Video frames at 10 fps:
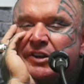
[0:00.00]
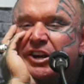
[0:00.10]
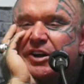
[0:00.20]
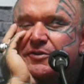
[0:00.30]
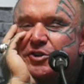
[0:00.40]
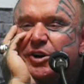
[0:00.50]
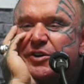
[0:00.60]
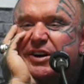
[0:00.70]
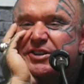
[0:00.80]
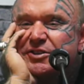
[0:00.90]
And I'm sure
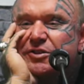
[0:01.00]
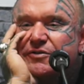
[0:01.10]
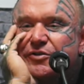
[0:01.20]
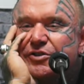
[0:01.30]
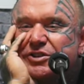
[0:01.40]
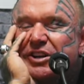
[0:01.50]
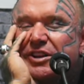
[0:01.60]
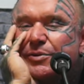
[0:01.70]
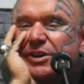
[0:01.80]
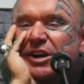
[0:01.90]
there are certain foods, I don't
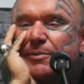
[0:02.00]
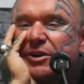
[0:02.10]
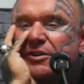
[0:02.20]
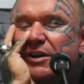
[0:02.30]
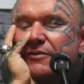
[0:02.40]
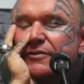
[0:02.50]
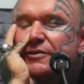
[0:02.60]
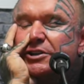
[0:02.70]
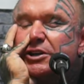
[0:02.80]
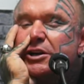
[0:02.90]
know what they are, but I have
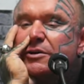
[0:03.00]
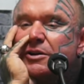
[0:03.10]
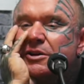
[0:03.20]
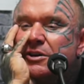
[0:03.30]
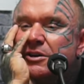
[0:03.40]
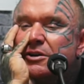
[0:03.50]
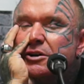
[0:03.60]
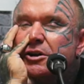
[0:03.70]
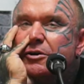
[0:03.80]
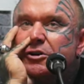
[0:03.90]
seen
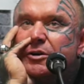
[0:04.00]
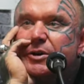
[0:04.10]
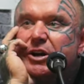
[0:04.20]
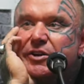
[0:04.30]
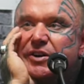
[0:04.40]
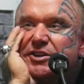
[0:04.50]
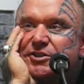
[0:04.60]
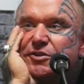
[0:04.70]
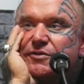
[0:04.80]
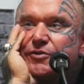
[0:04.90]
a long time ago, there are
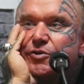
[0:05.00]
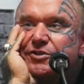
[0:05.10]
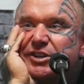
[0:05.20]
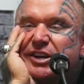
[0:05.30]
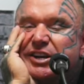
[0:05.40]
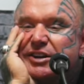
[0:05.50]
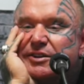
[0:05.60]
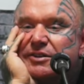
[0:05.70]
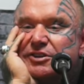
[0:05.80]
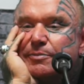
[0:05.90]
certain foods that
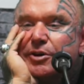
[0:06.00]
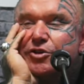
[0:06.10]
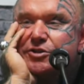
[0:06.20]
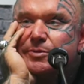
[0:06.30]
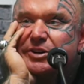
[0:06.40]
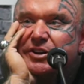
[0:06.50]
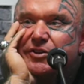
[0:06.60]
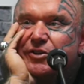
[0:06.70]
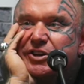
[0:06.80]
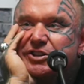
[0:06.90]
can supposedly
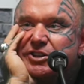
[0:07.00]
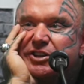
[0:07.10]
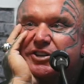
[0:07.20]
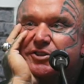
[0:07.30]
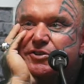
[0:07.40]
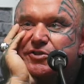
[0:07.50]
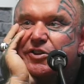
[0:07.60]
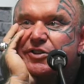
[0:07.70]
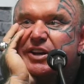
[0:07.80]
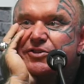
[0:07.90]
increase your
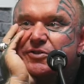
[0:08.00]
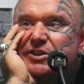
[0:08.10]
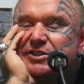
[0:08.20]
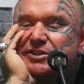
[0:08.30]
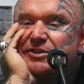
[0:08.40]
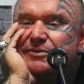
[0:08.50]
testosterone naturally, so.